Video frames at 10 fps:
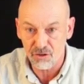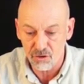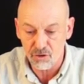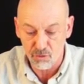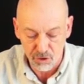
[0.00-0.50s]

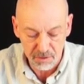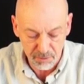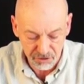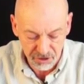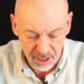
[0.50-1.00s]
than
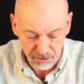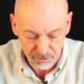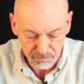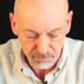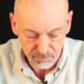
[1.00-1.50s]

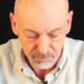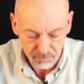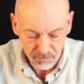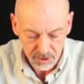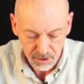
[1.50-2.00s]
3%.
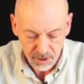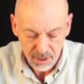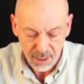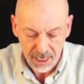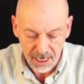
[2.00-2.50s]

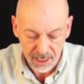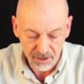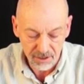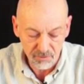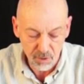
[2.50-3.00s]

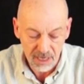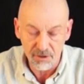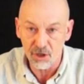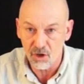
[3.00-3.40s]
And if we have a